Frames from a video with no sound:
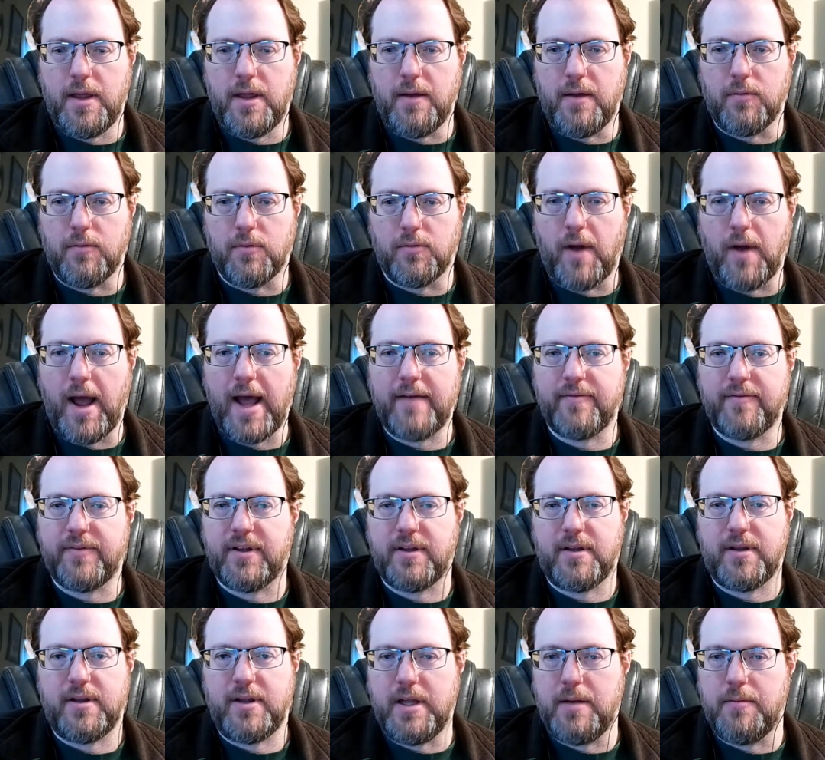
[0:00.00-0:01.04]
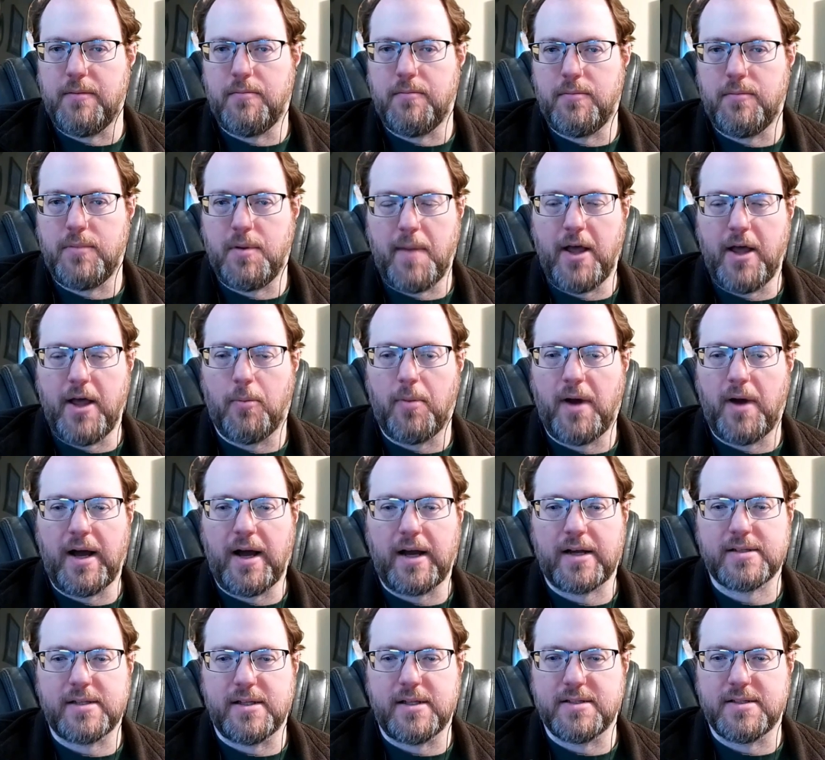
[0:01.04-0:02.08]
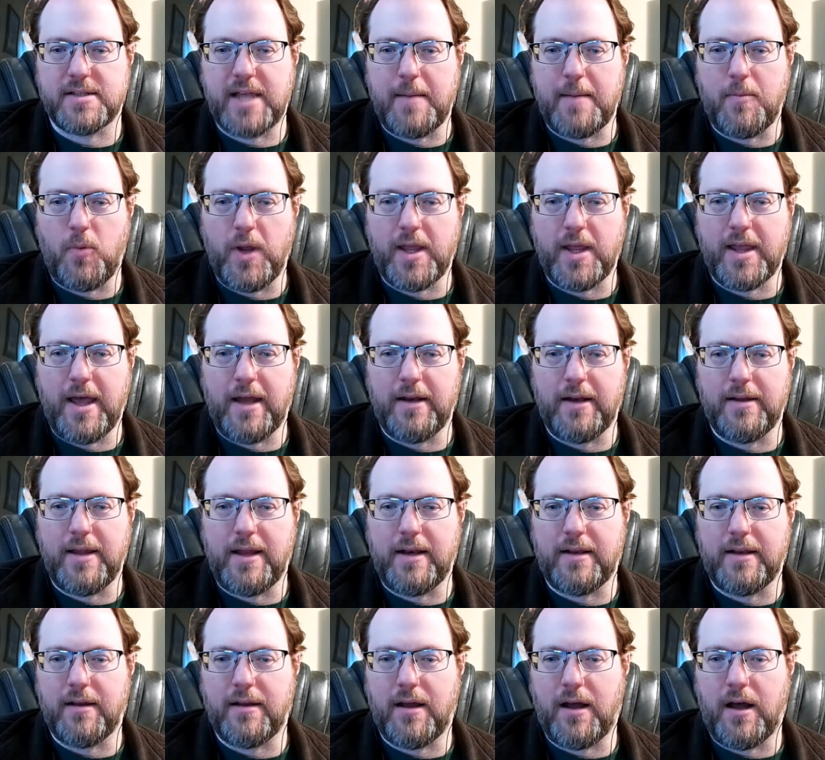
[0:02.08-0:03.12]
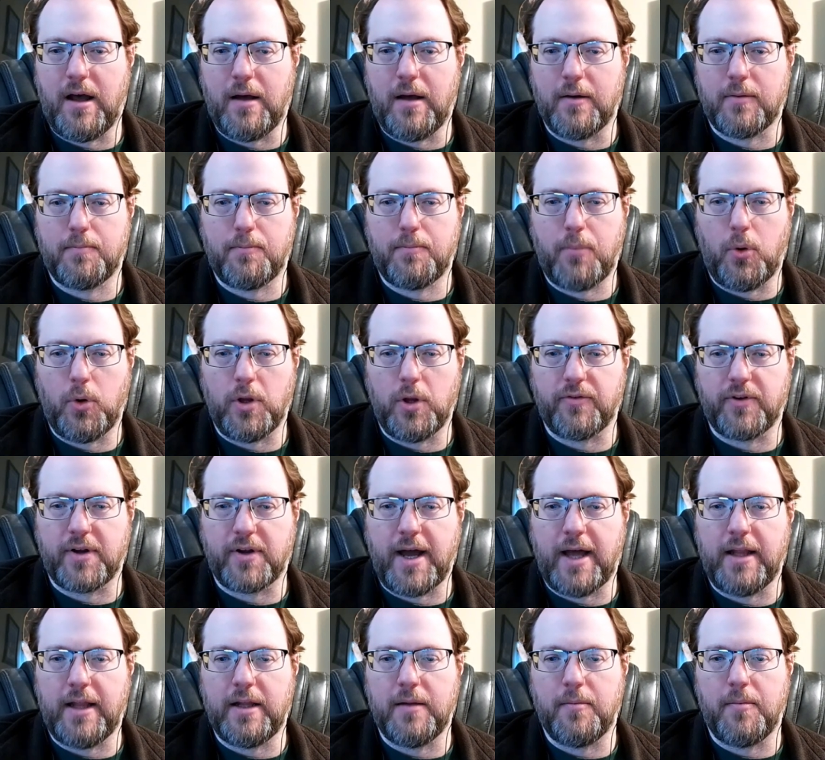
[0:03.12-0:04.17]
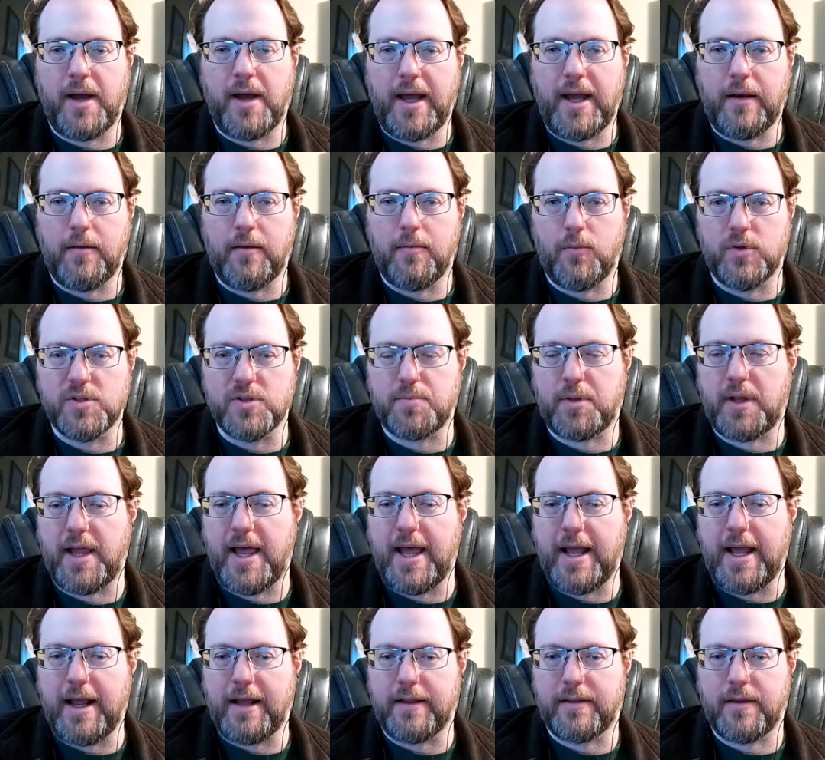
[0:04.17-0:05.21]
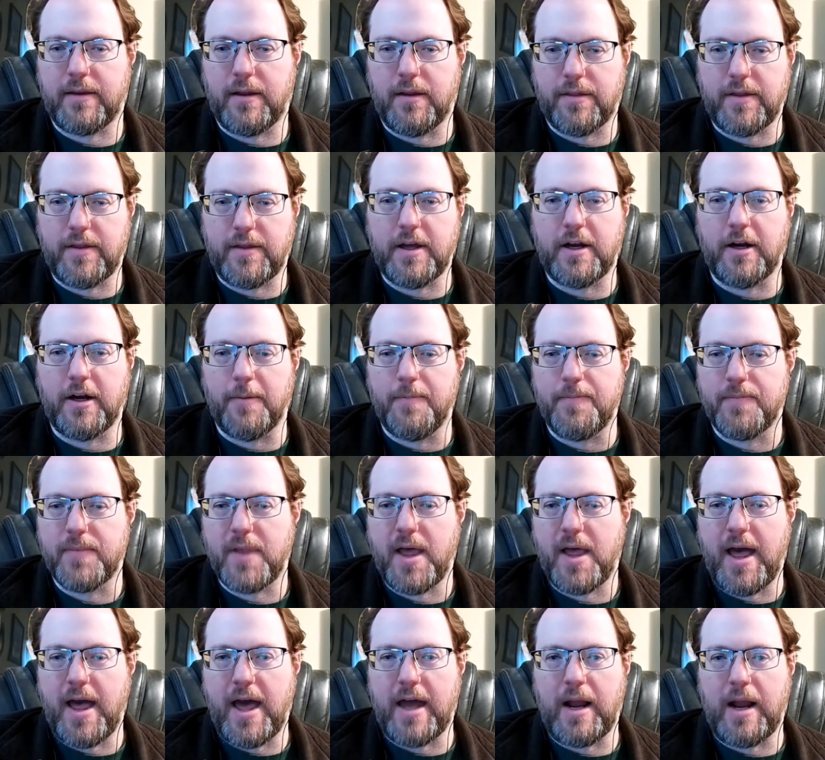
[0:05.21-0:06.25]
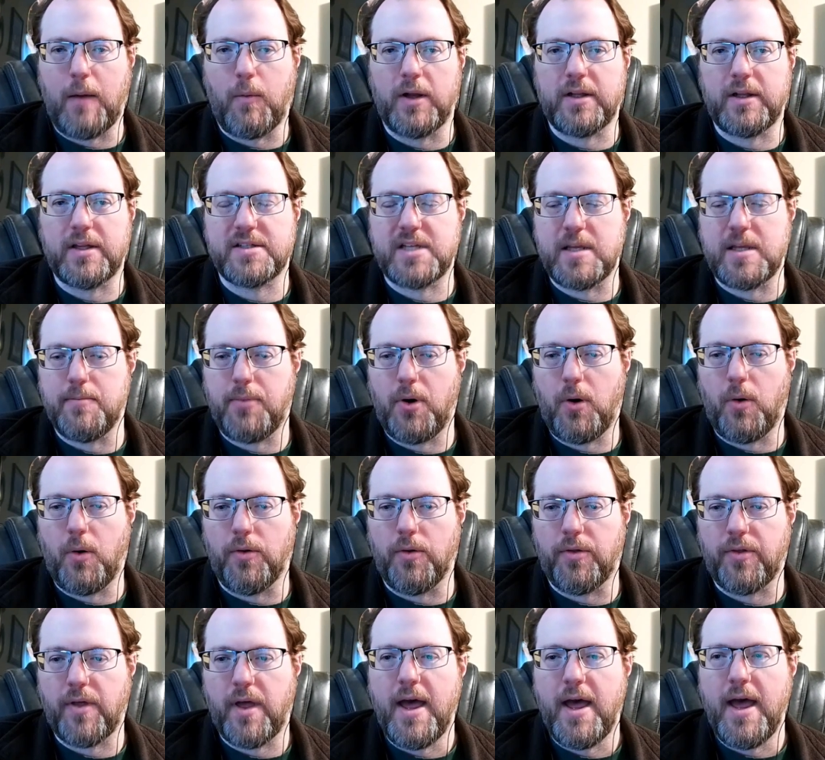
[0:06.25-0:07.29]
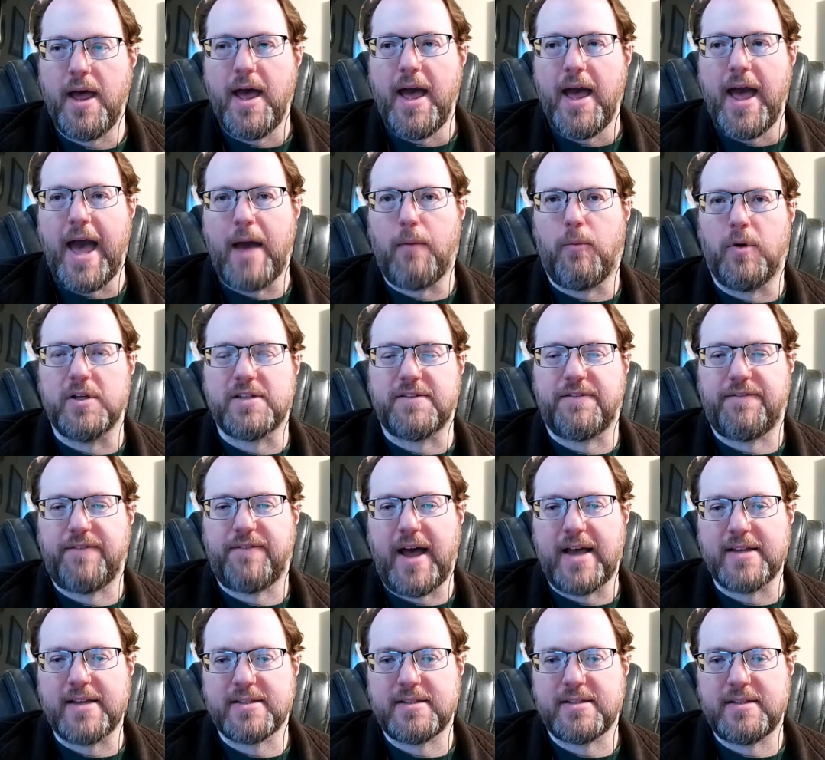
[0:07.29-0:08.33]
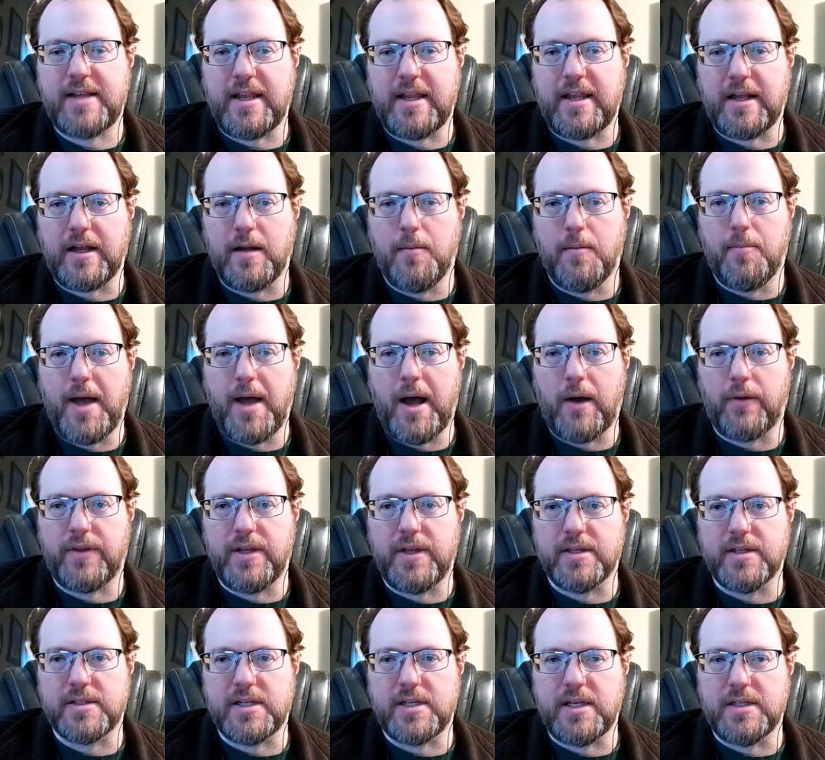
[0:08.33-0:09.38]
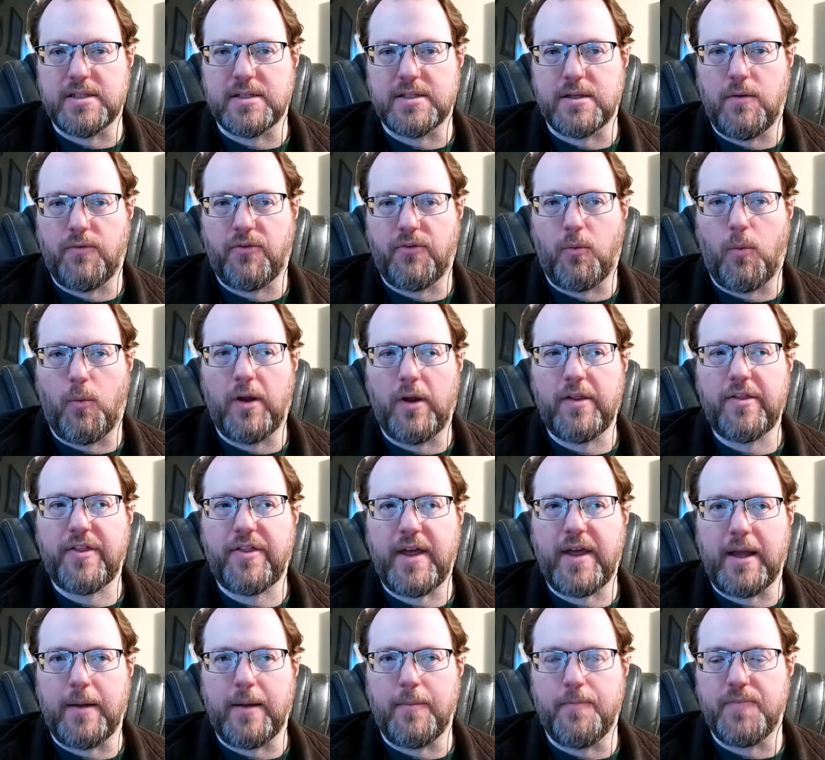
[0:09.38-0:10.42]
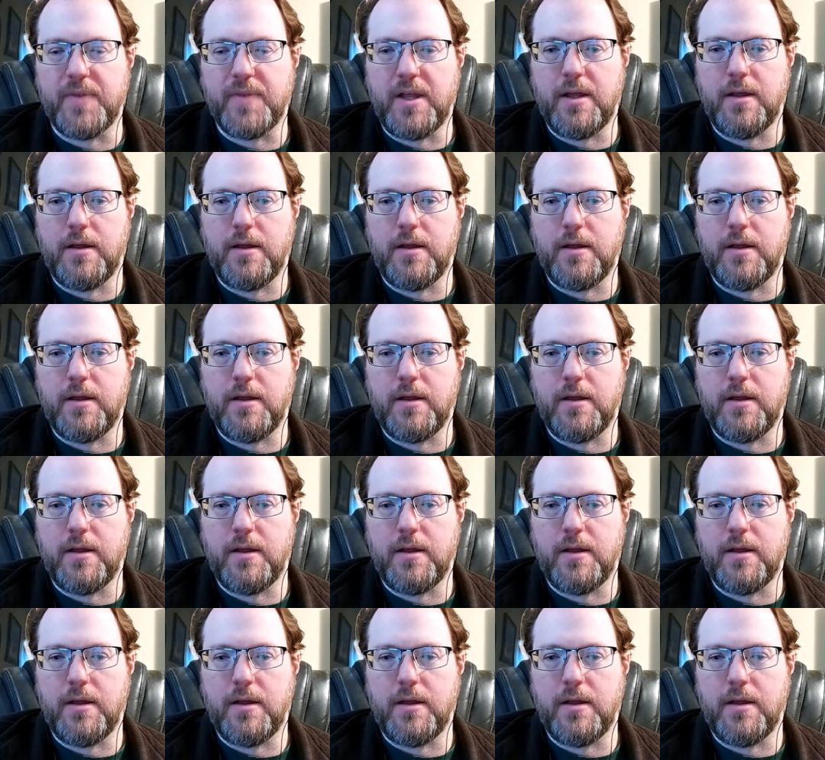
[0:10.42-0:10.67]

it arrived in the mailbox the same weekend that Bowling for Columbine was playing at the theater, and I went to see both. And what's fascinating about this is, for one thing,